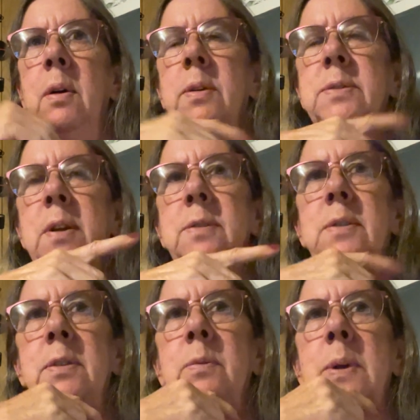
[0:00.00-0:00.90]

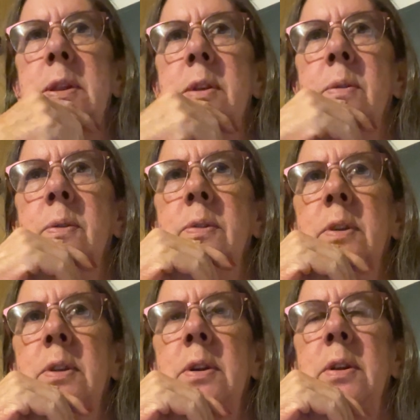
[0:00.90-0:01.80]
stencil the windows,
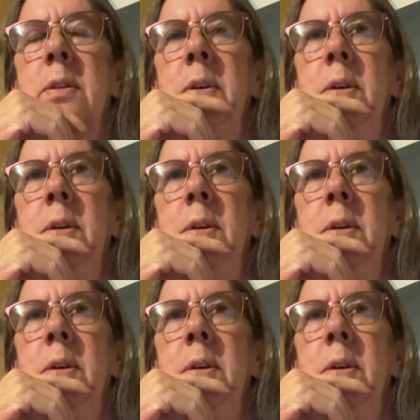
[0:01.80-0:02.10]
and then